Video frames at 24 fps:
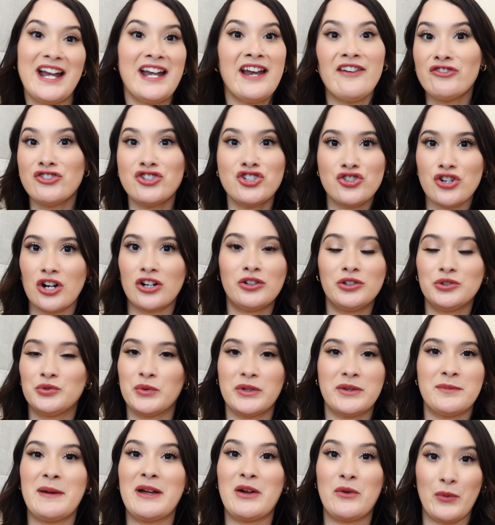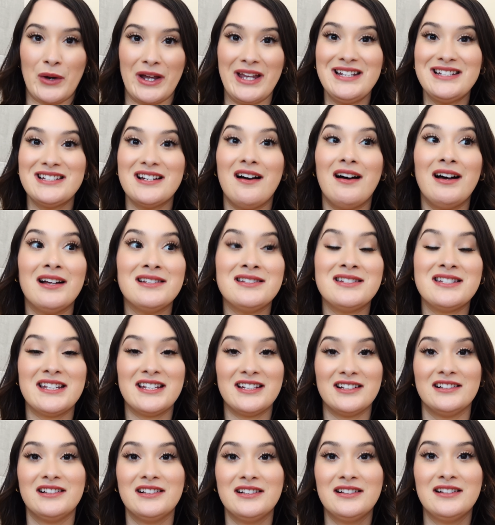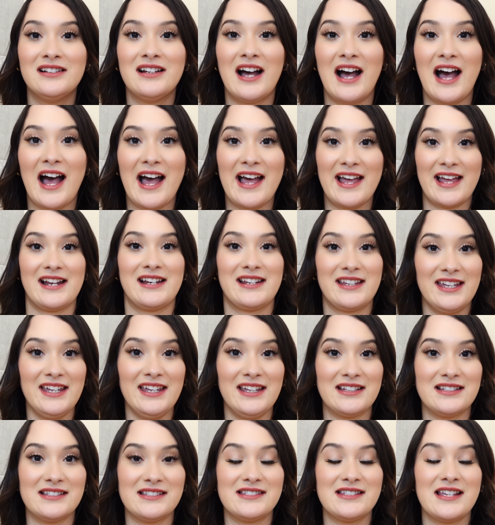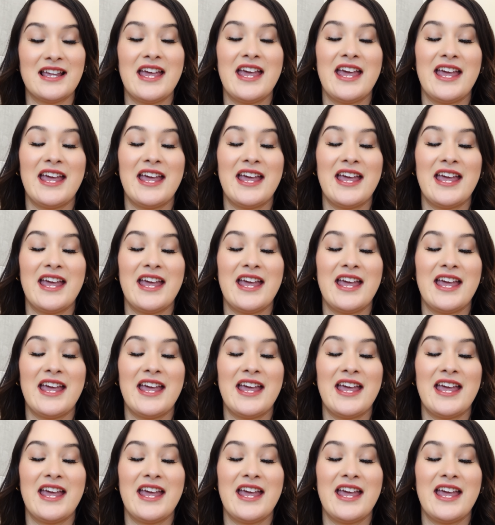never struggled with my weight until I had kids.